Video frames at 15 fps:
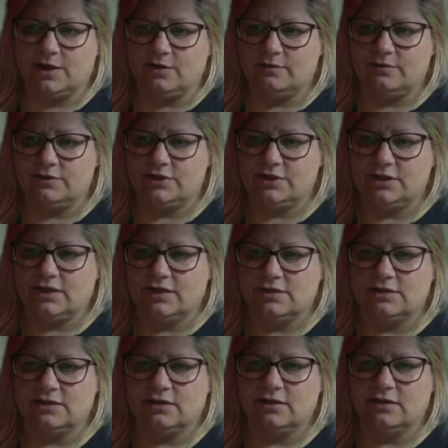She has
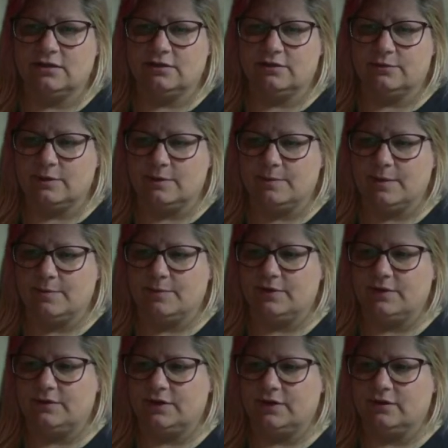3 people in
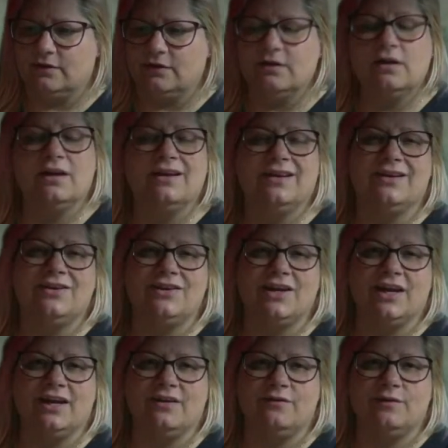there. Good night,
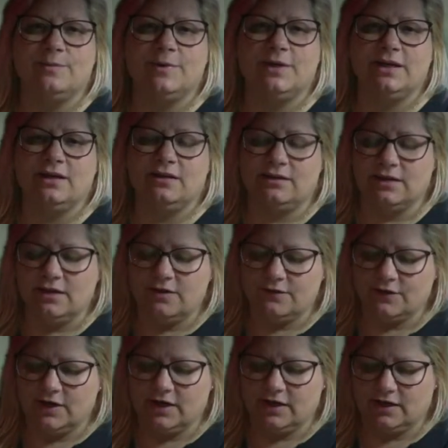everybody. Thank you for
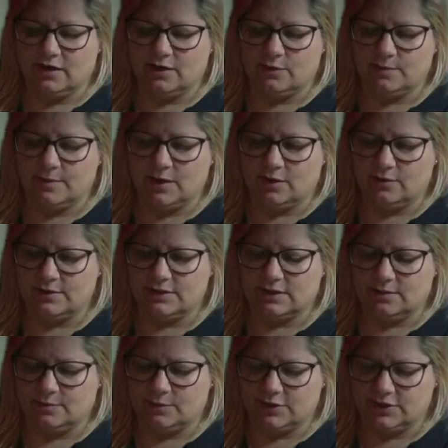hanging out with me always. I
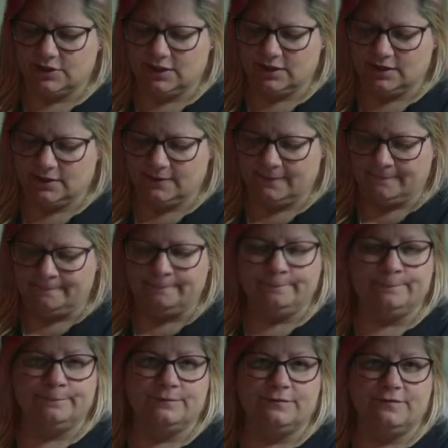appreciate it.
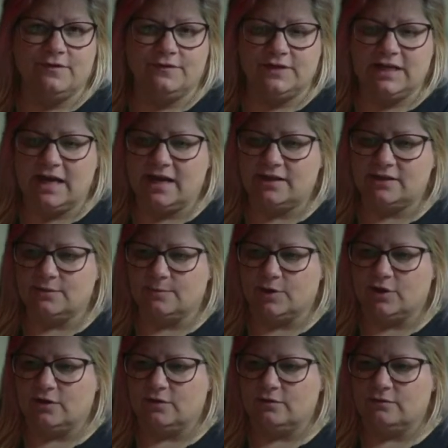58
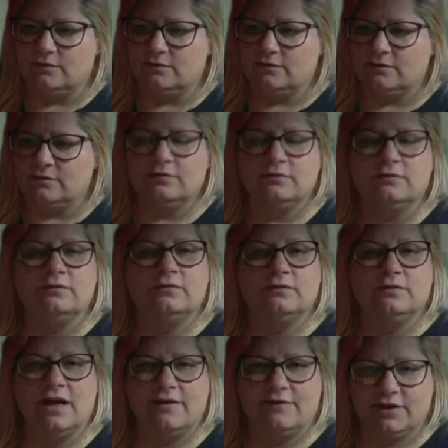tomorrow.
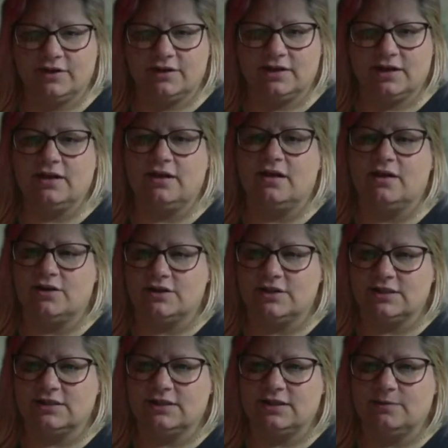Have a good night, a good
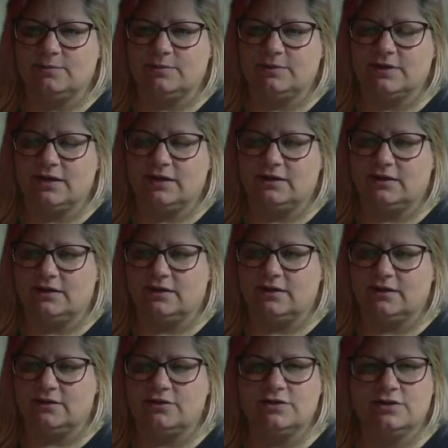sleep, and
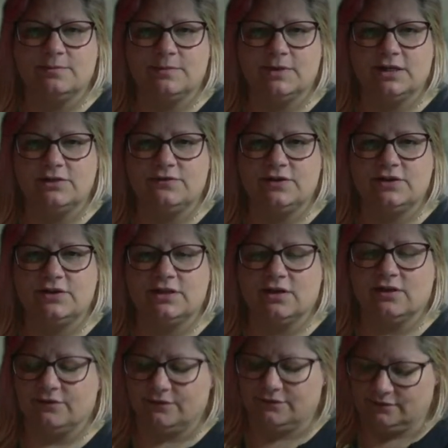do something nice for
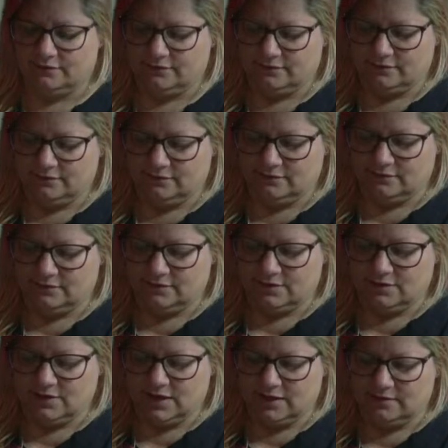yourself.
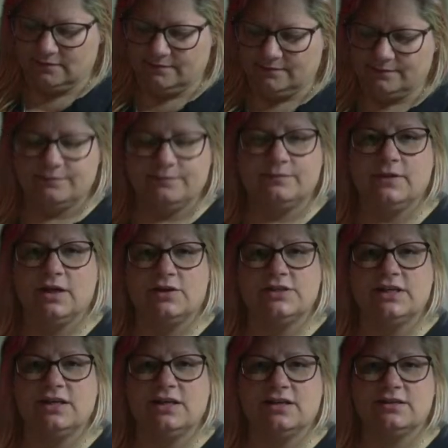Okay? I'll see
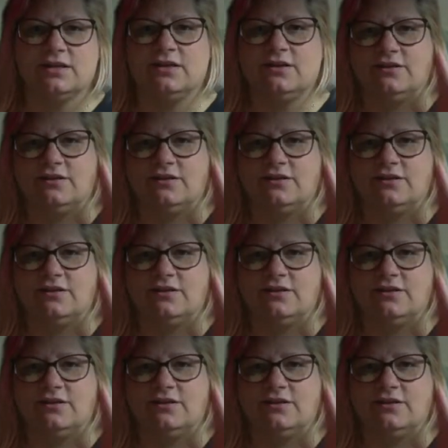you guys later.